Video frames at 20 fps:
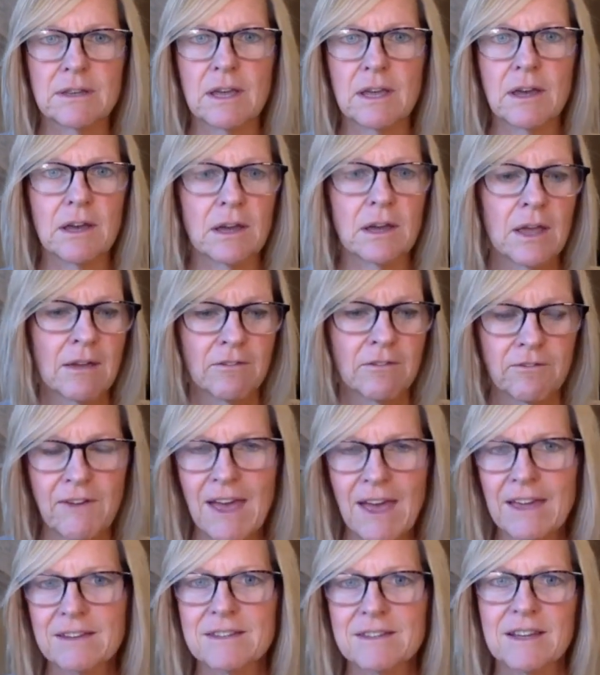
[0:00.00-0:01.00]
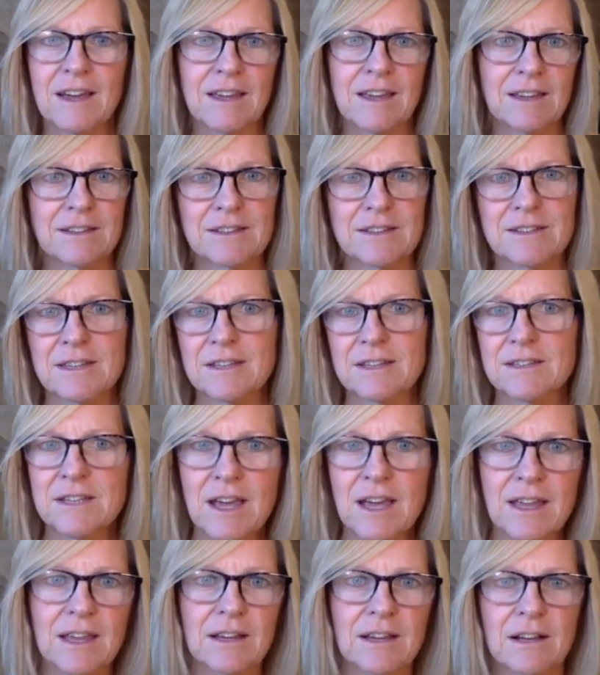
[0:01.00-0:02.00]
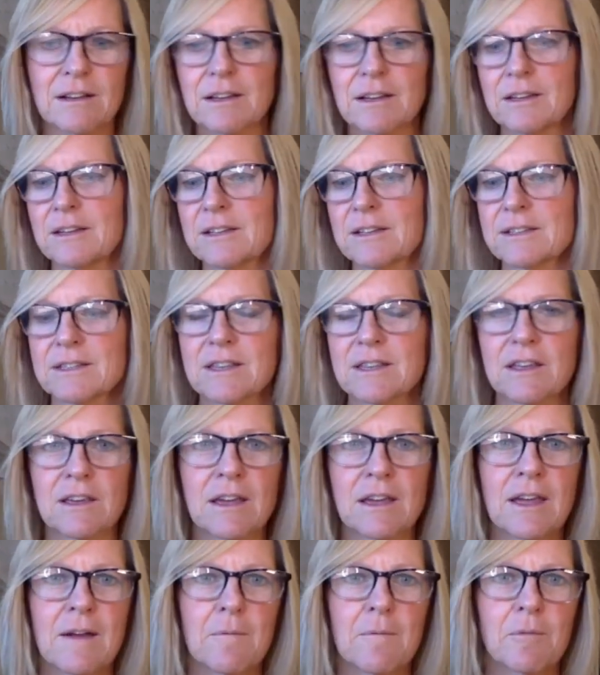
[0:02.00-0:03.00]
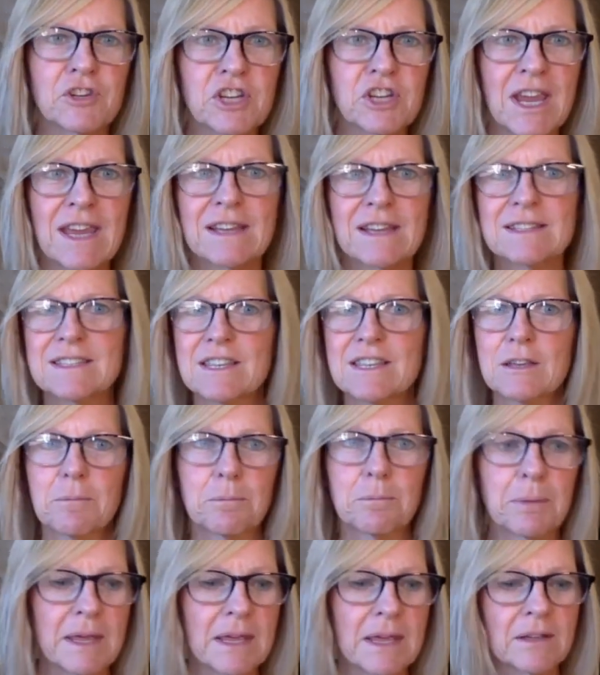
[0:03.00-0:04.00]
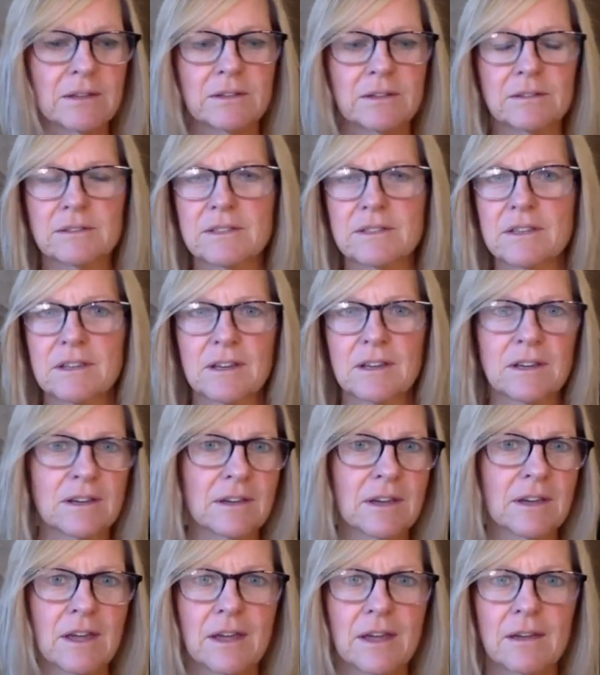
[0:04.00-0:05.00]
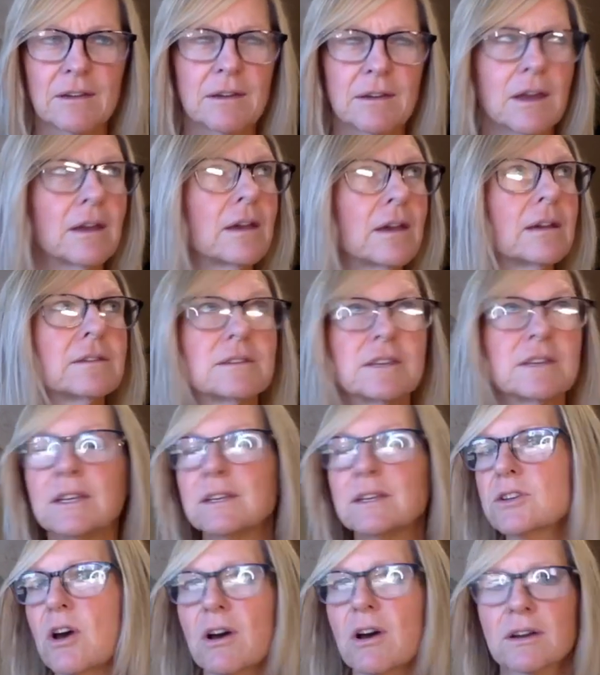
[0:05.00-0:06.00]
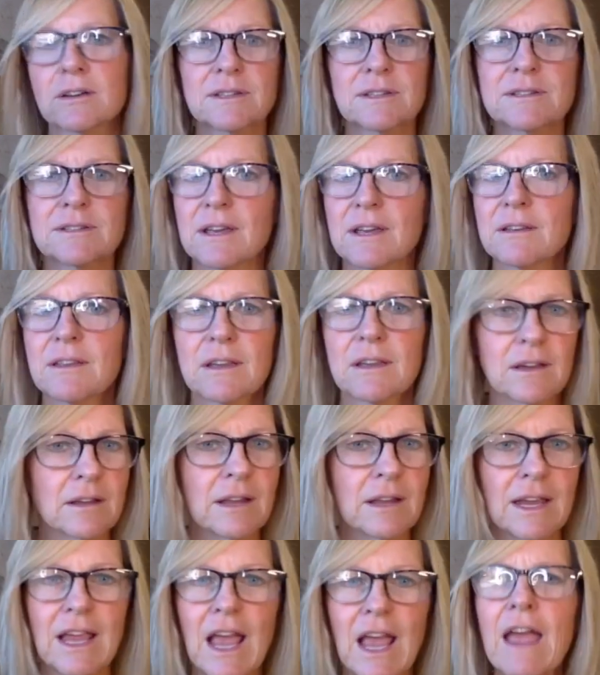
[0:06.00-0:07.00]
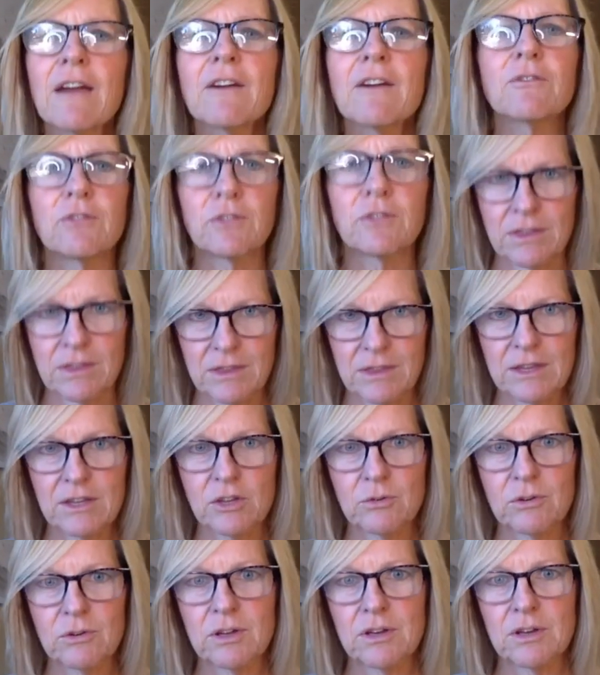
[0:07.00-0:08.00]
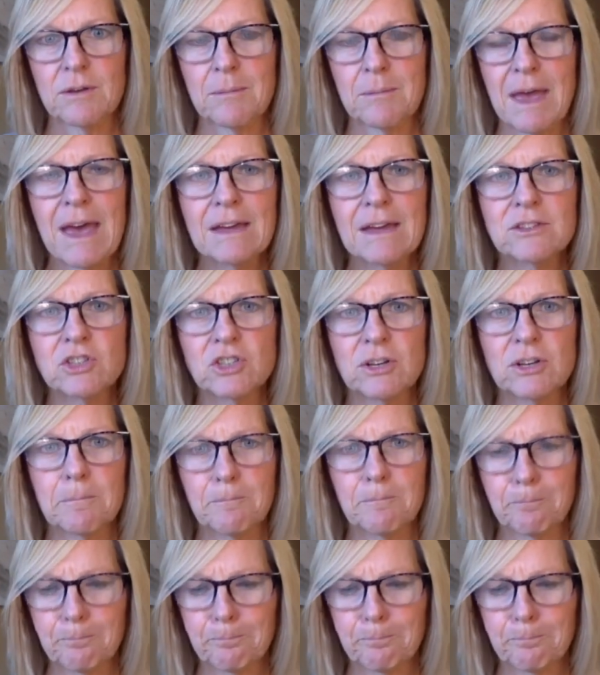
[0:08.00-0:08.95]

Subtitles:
the fad diets, the diet clinics, the shakes, the pills, the detoxes, like everything you can imagine.